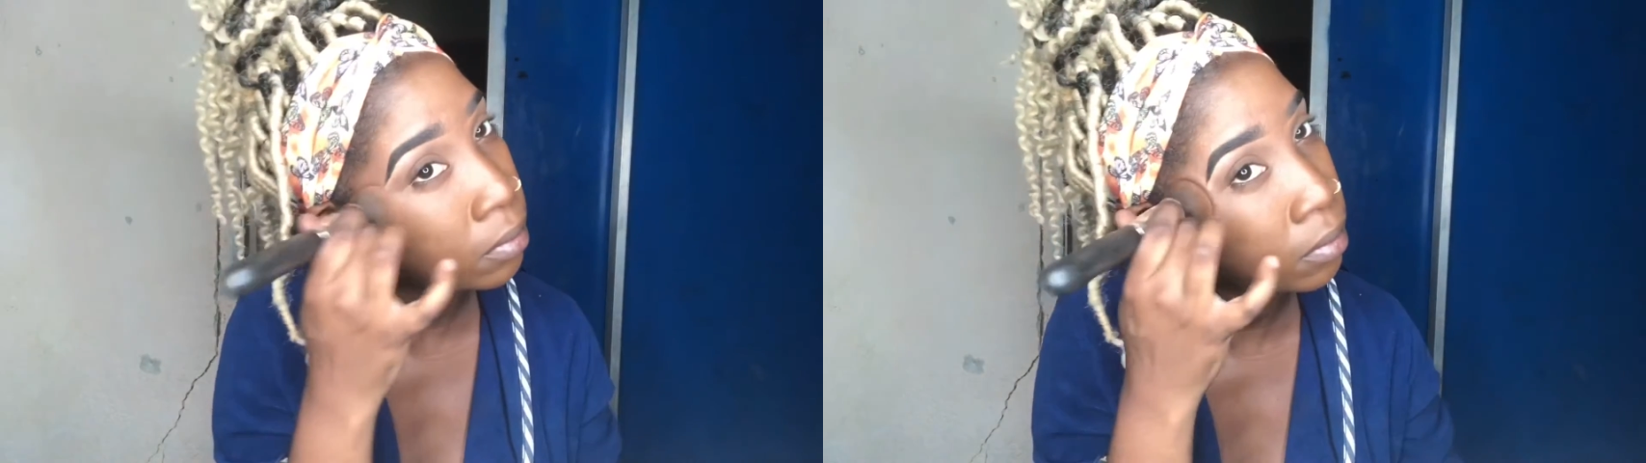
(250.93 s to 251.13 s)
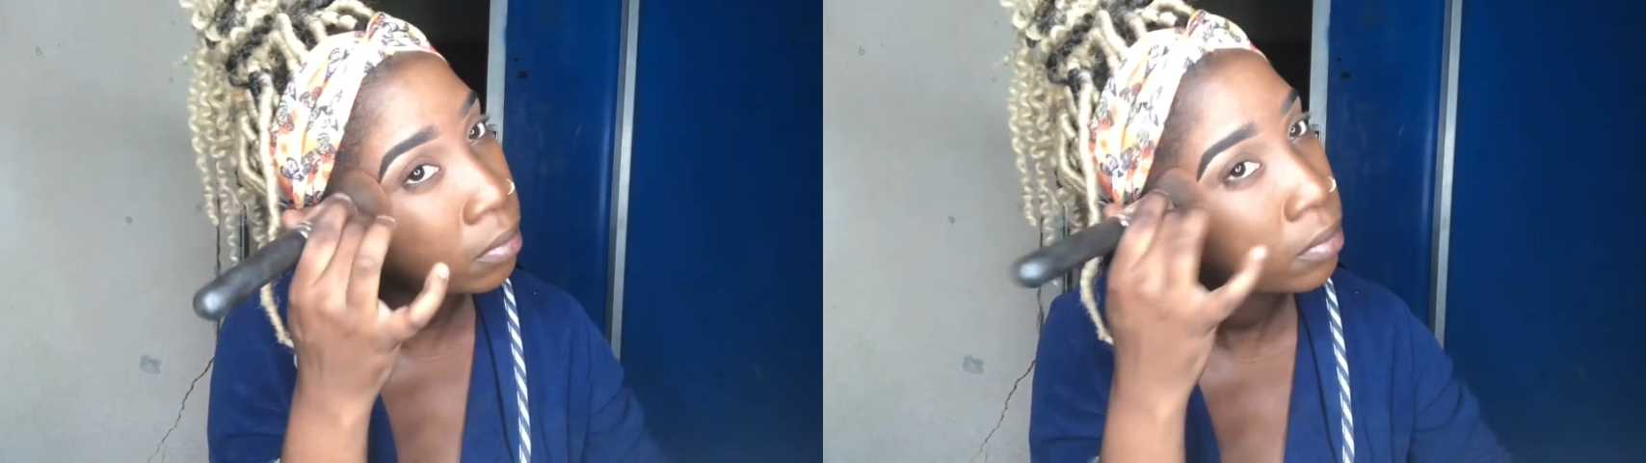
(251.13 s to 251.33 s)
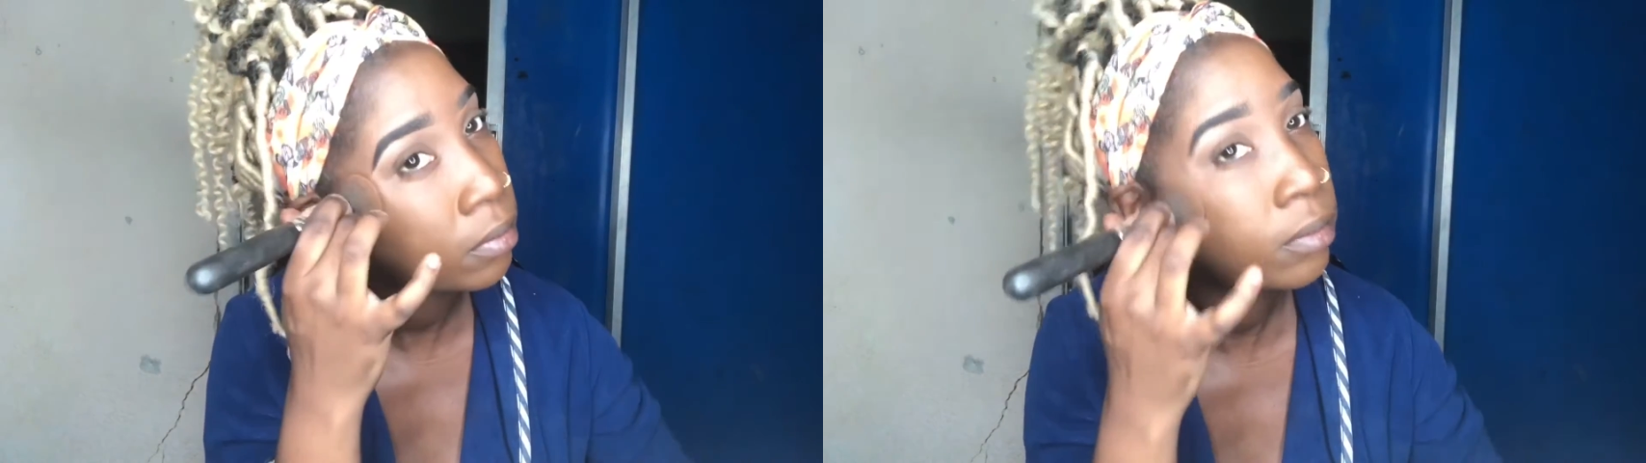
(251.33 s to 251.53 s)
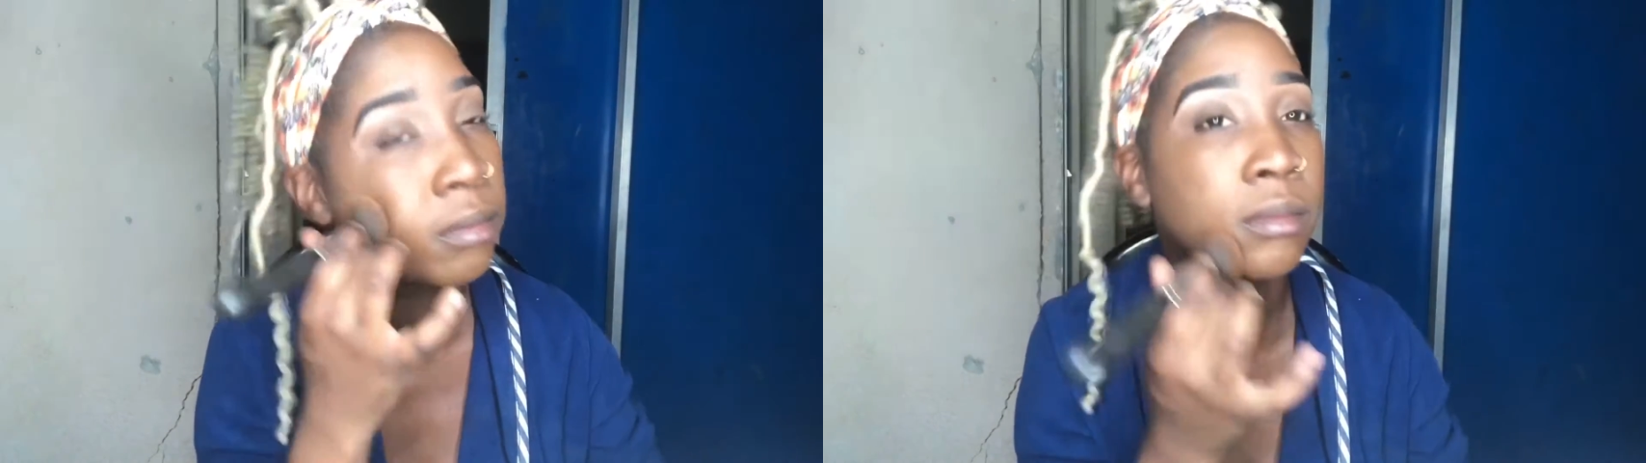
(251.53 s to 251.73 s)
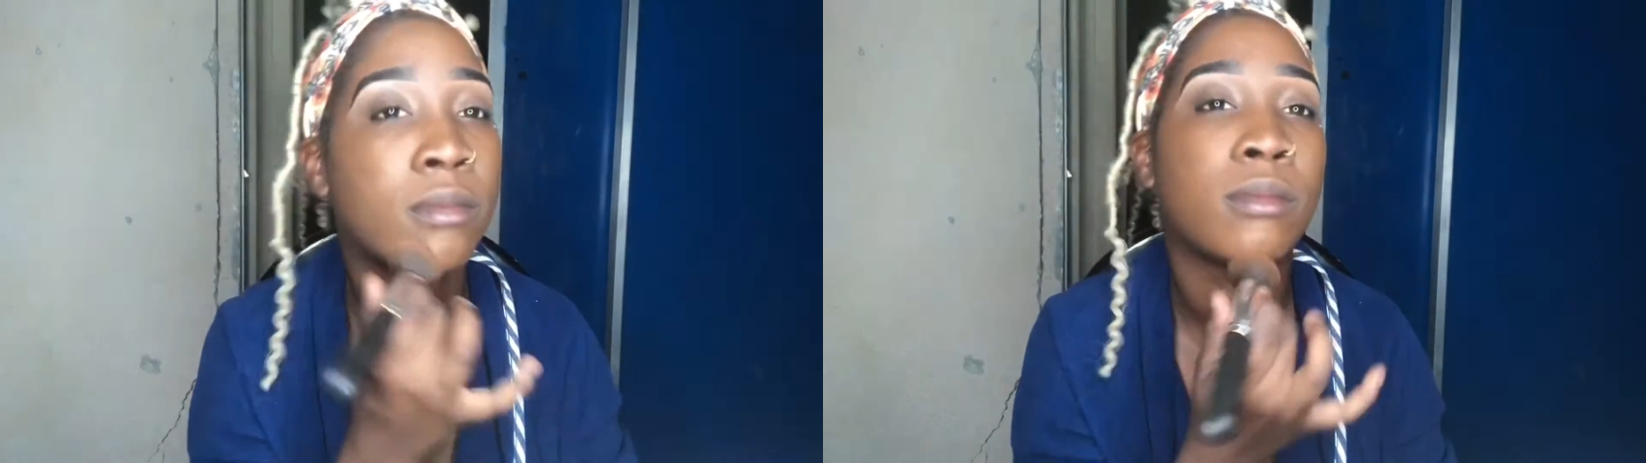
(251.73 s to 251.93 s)
It's a very
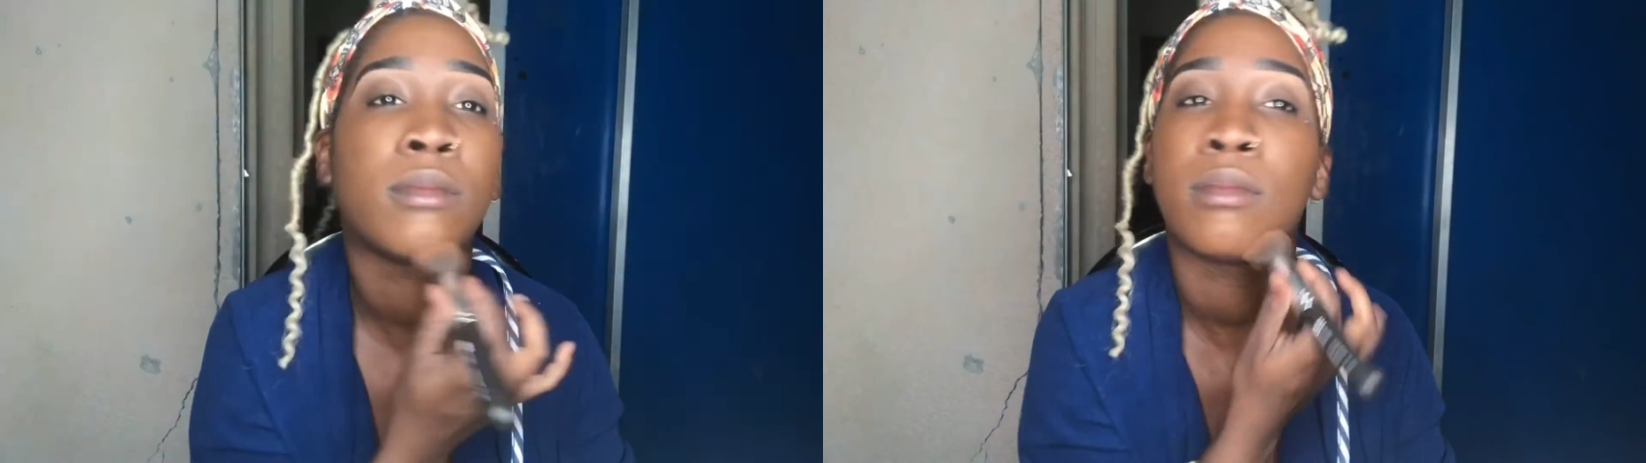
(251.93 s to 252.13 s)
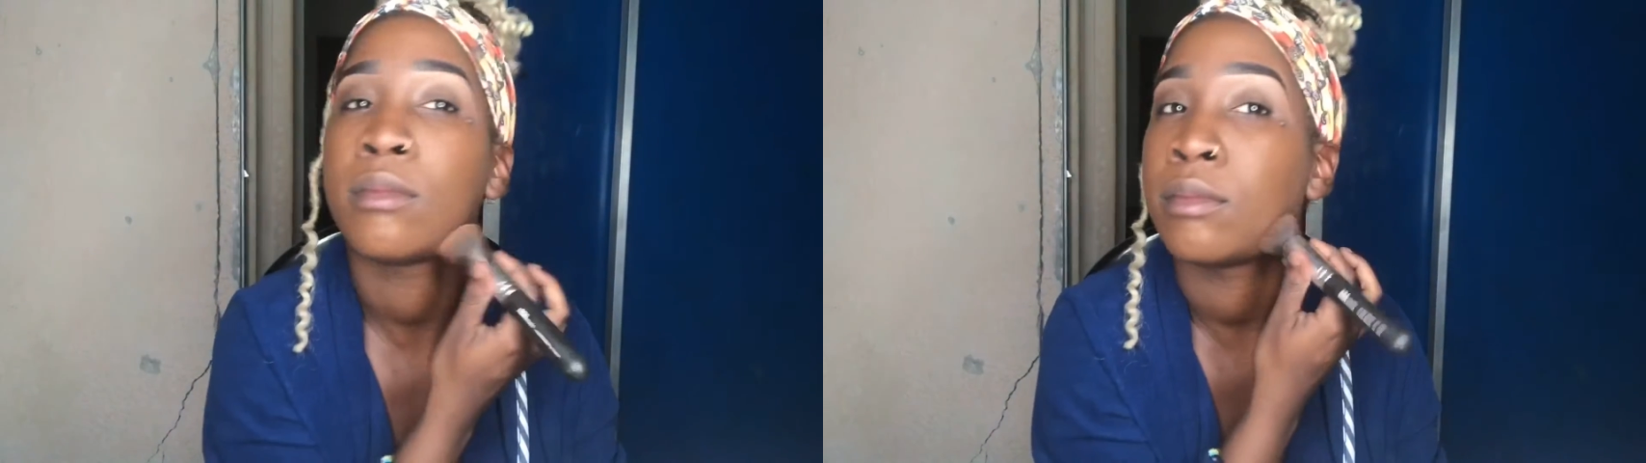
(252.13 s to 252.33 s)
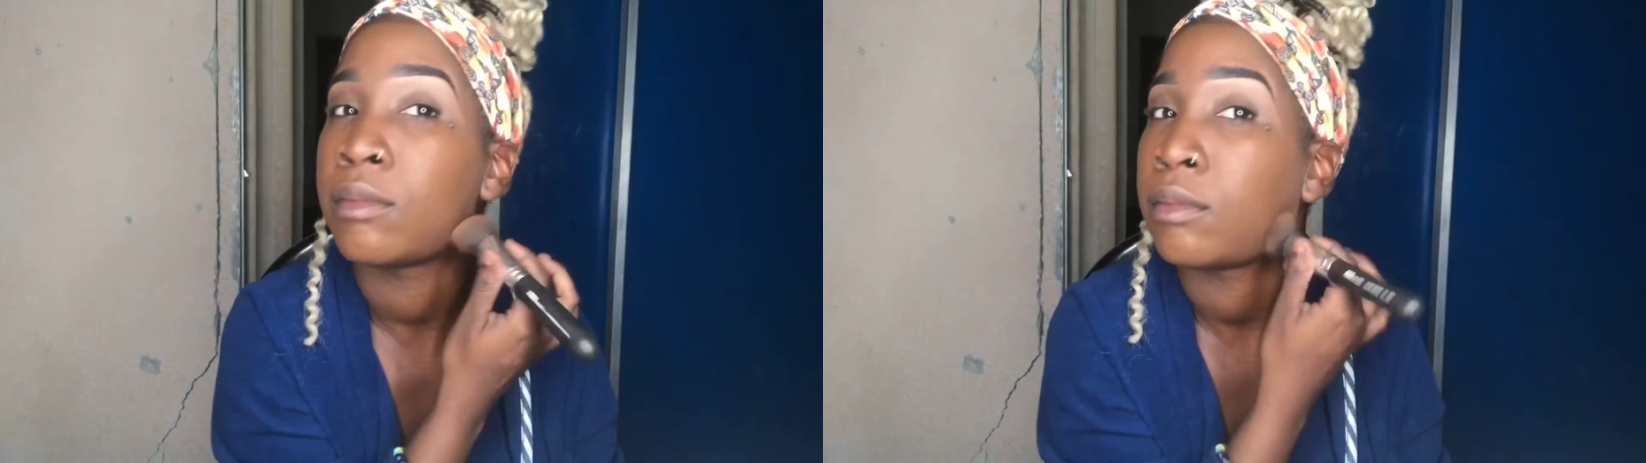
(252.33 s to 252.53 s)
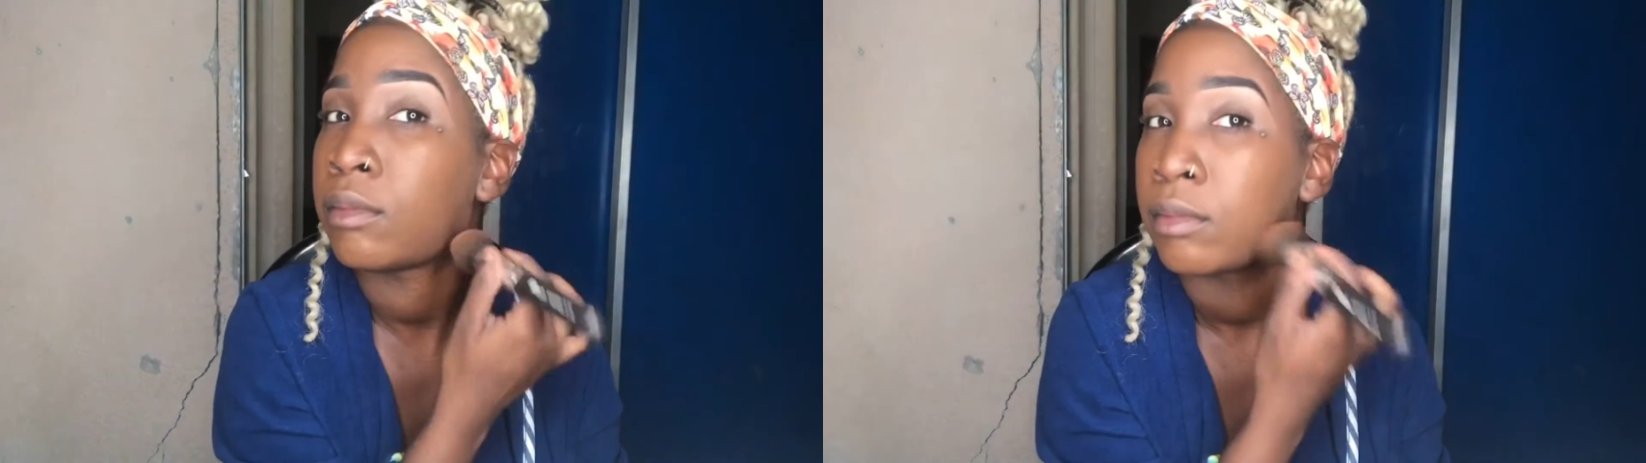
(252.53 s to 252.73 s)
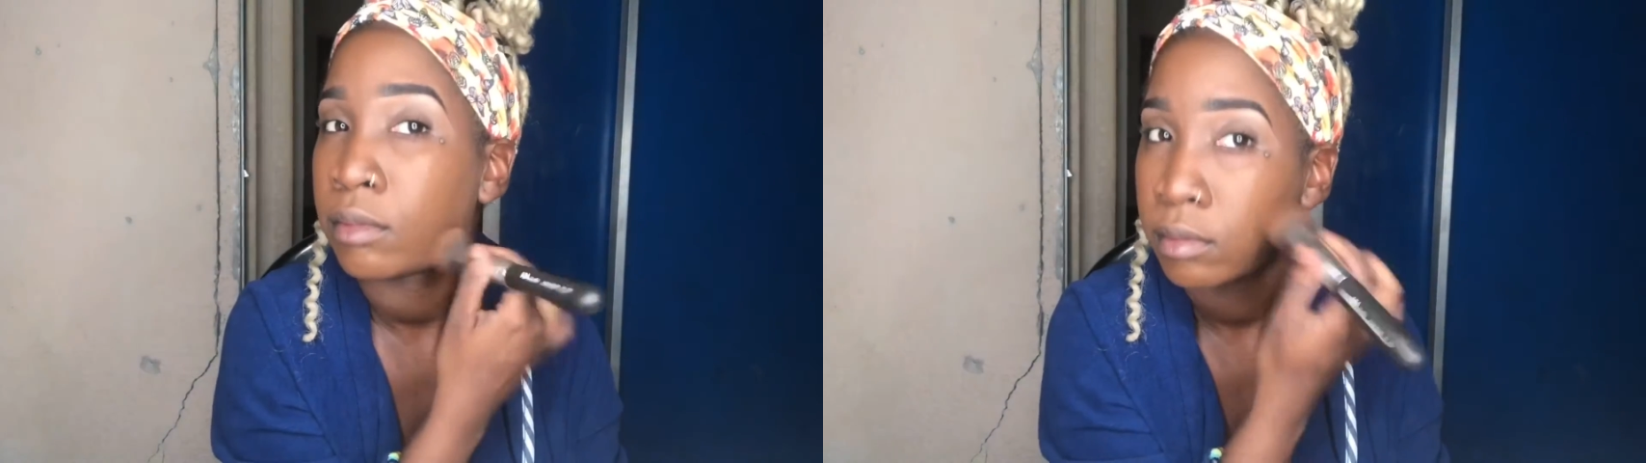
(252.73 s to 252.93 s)
dense
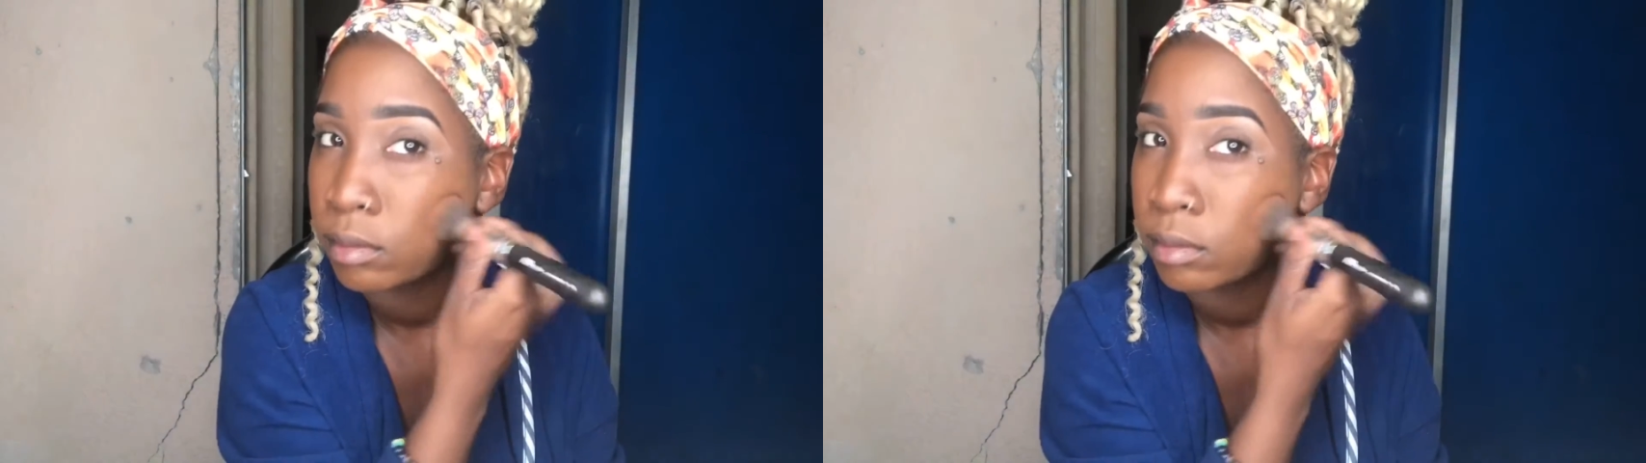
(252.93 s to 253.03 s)
brush